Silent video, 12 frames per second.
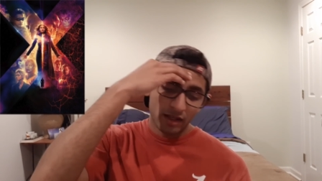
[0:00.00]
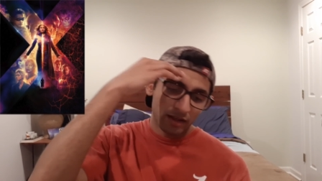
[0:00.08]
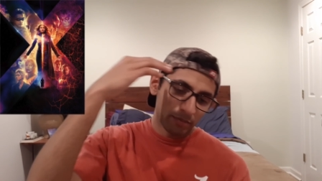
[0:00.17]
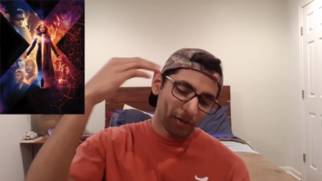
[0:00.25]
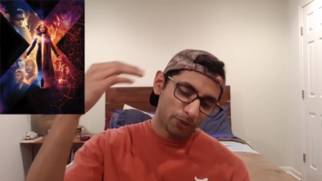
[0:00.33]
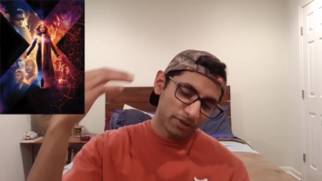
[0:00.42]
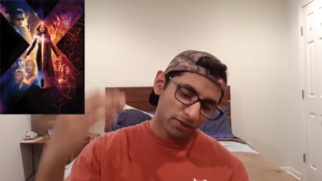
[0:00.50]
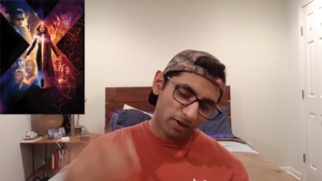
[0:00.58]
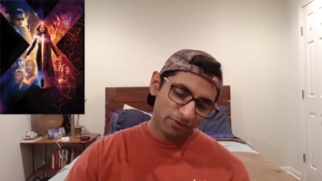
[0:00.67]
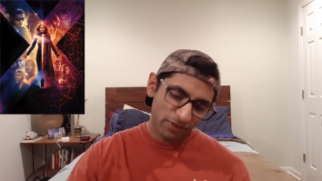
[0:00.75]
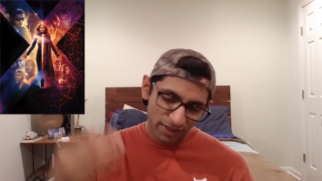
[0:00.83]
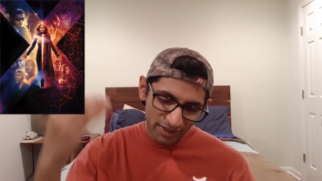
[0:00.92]
But with
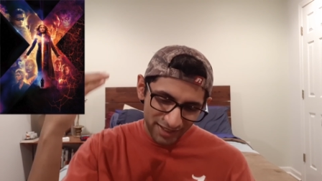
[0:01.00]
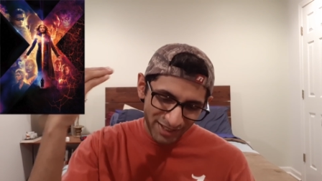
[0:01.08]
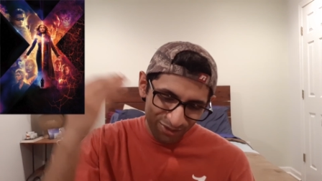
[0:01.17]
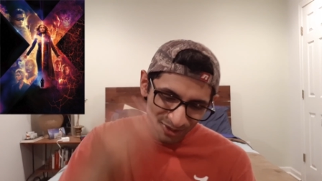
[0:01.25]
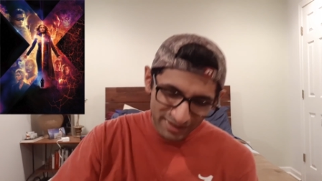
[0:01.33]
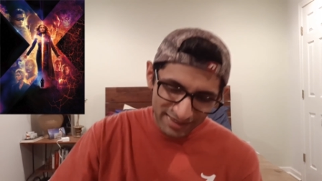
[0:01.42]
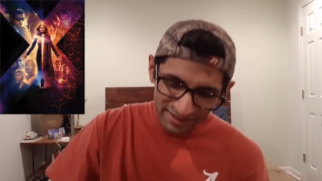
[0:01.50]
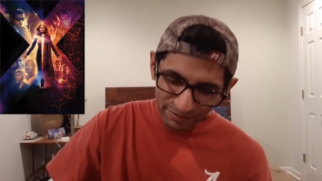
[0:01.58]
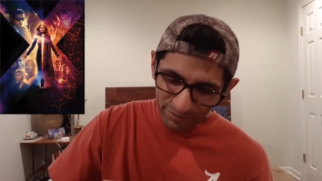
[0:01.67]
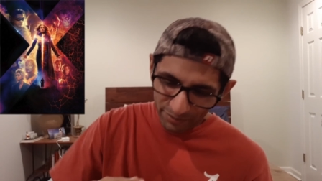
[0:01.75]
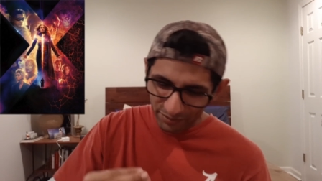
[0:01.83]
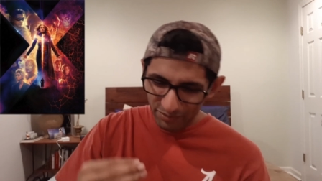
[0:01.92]
Dark Phoenix, you, the,
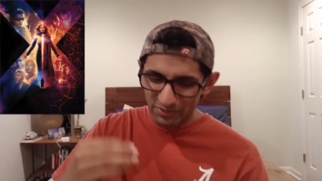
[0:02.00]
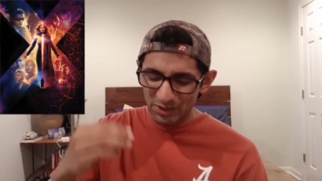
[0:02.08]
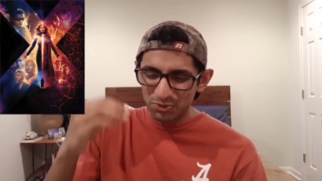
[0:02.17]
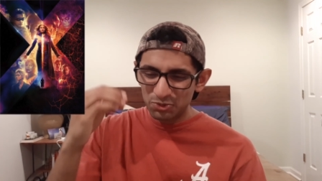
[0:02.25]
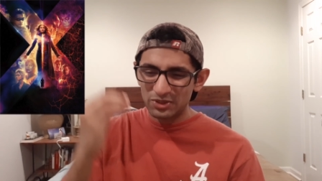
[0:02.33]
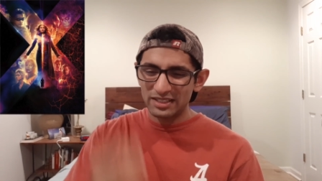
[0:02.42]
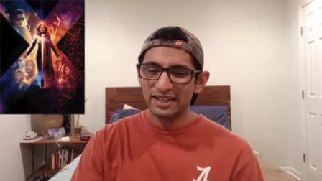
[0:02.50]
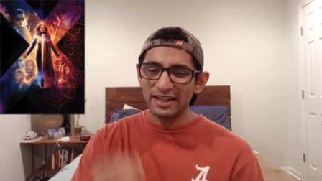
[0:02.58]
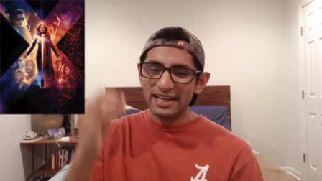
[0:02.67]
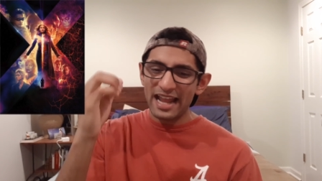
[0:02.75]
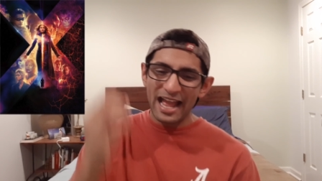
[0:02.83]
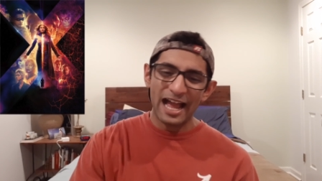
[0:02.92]
you
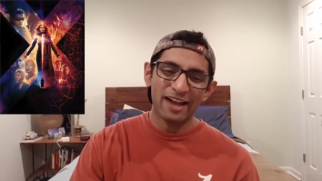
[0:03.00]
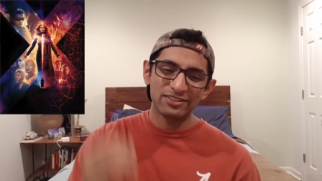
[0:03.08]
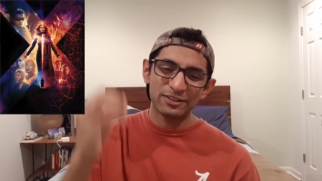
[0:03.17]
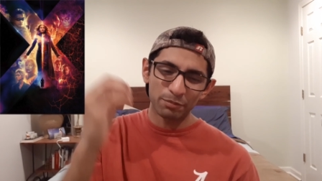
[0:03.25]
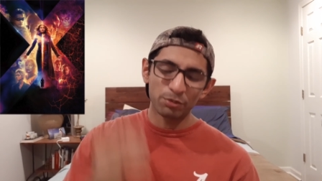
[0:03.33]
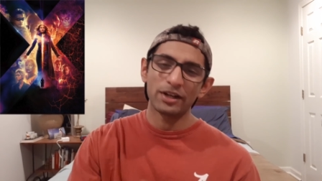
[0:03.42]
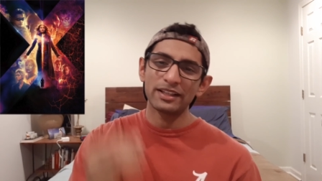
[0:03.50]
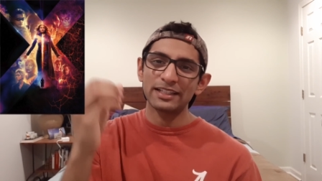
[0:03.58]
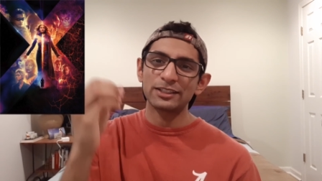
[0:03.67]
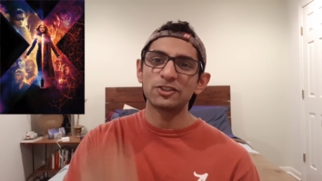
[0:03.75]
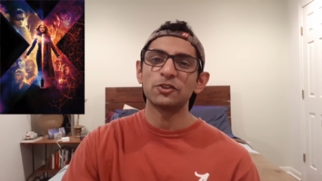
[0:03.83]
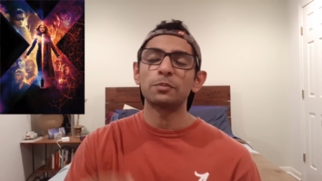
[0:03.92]
didn't have to bring that
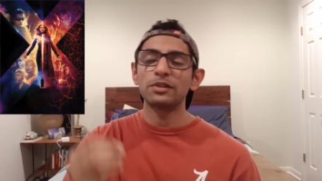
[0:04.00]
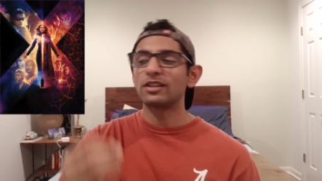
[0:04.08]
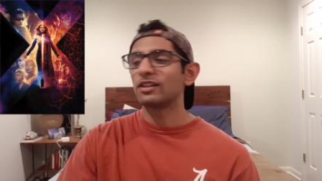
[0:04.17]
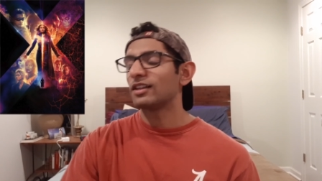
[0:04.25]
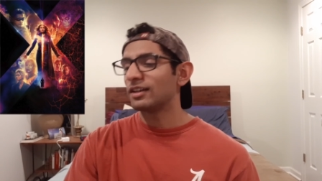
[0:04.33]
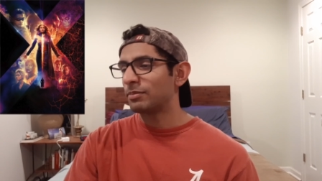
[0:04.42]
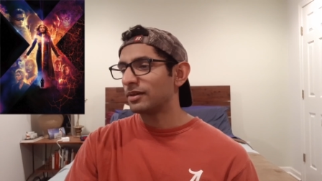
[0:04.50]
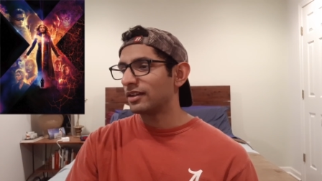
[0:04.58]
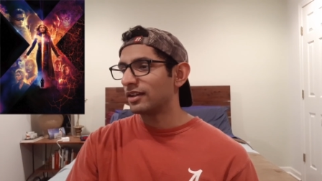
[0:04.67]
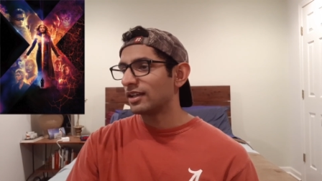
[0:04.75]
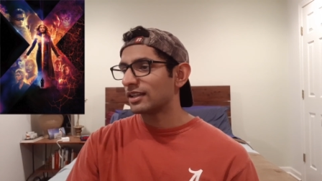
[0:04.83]
stupid clip in.